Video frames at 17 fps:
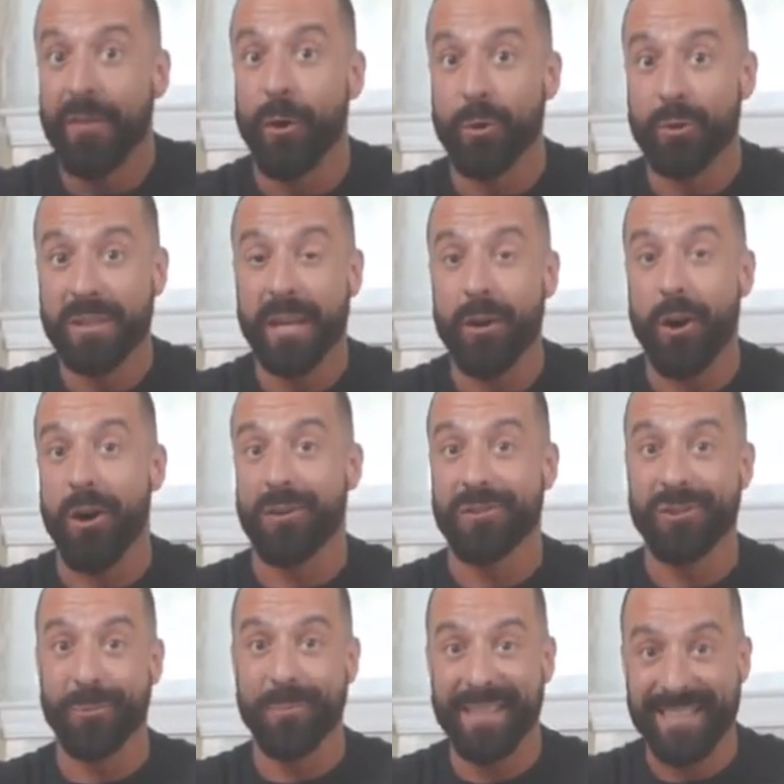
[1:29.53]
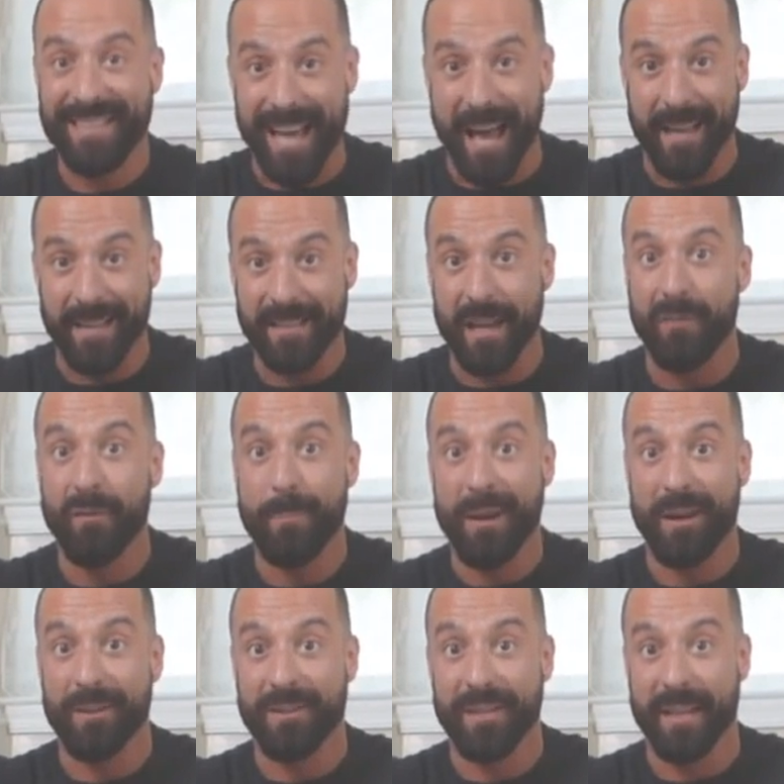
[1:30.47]
those can also be signs of a
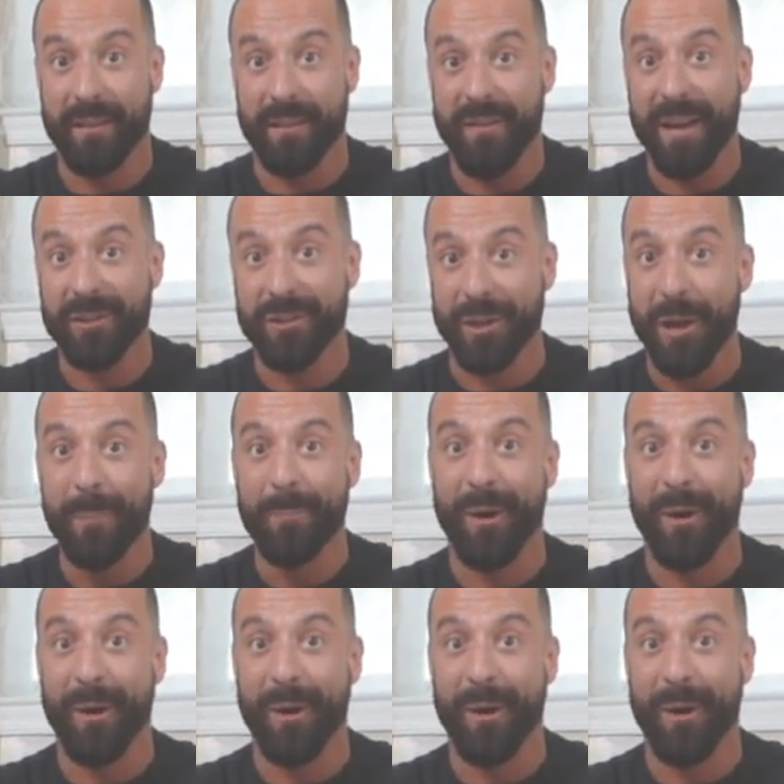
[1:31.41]
parasitic infection.